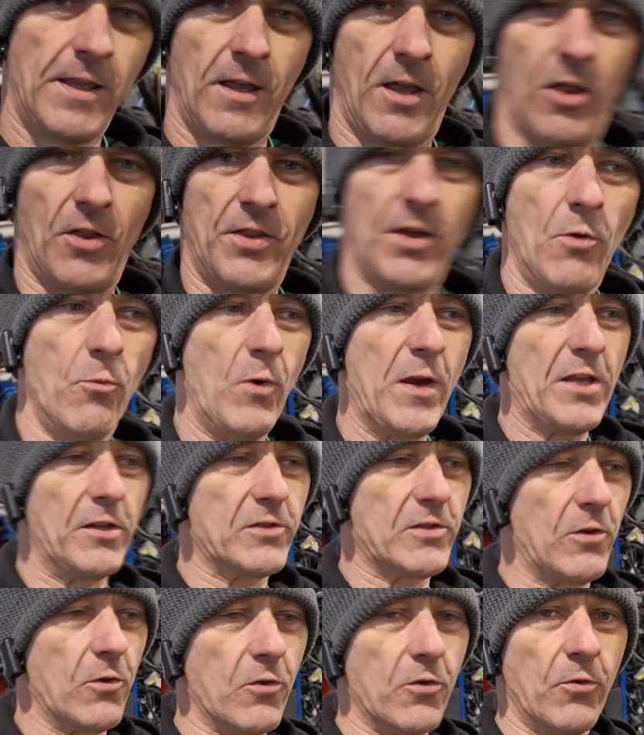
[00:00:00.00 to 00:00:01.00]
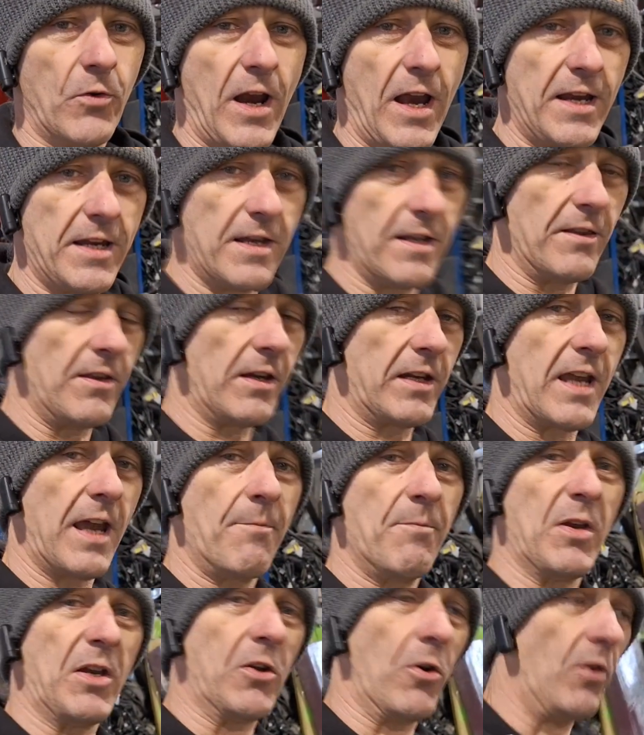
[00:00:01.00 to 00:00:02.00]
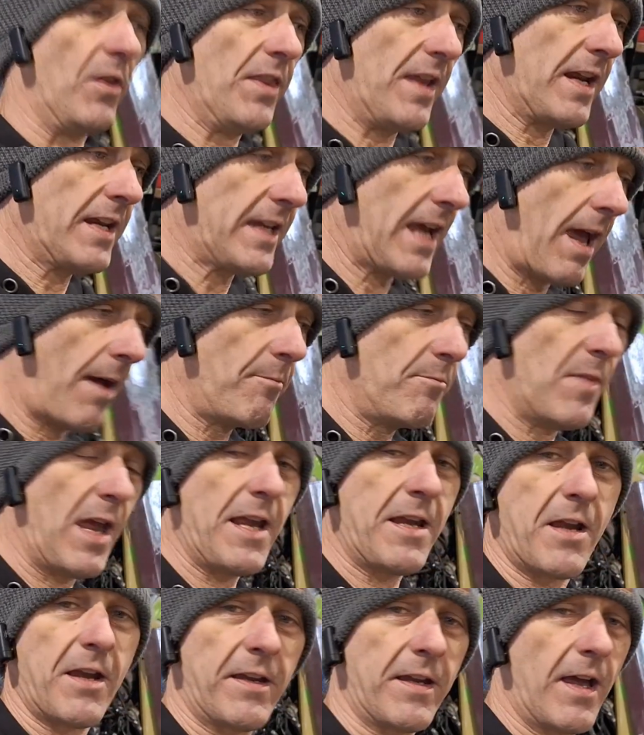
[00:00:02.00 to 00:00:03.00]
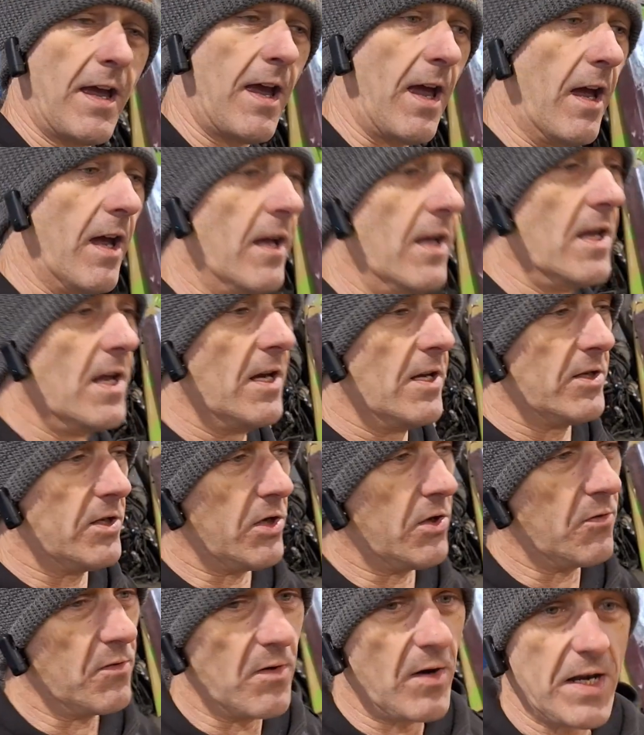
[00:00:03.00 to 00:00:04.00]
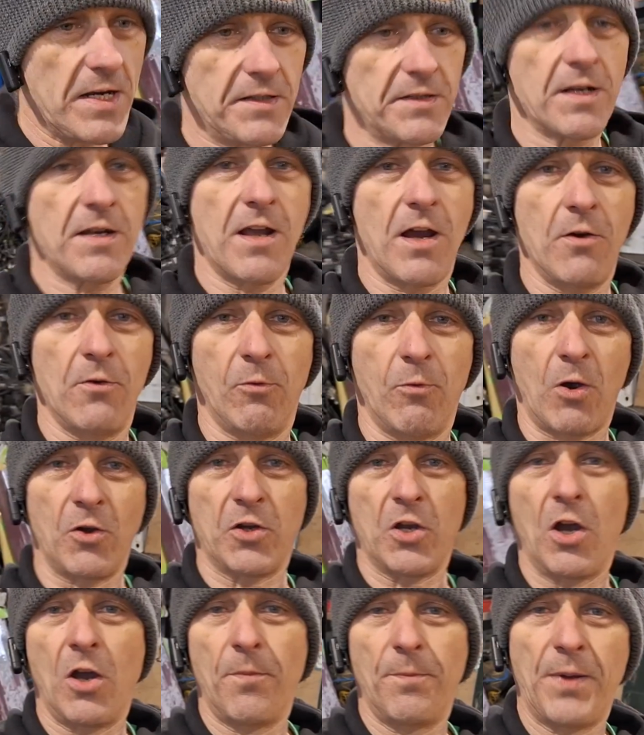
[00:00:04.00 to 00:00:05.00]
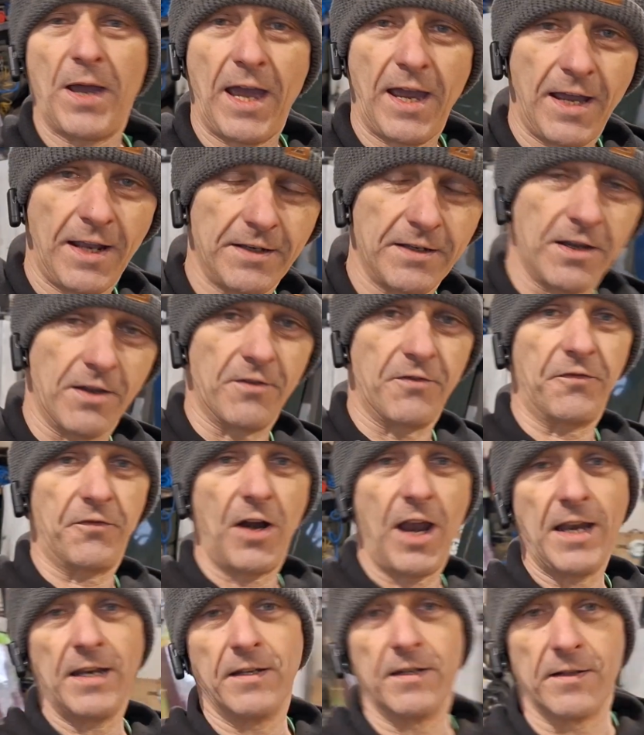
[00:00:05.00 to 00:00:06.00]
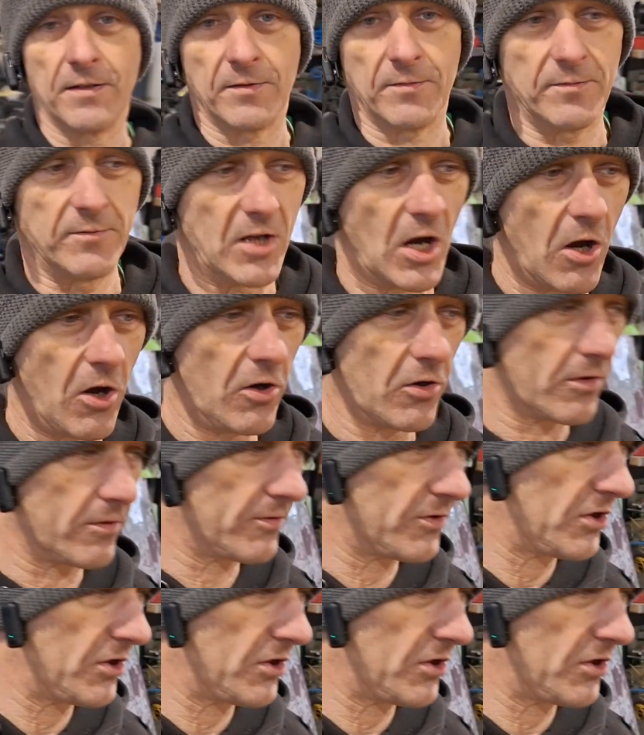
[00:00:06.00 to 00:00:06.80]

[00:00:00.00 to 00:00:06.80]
although wheels look great and they can be cool and they can make a car, you need to know what your partner, friend, dog,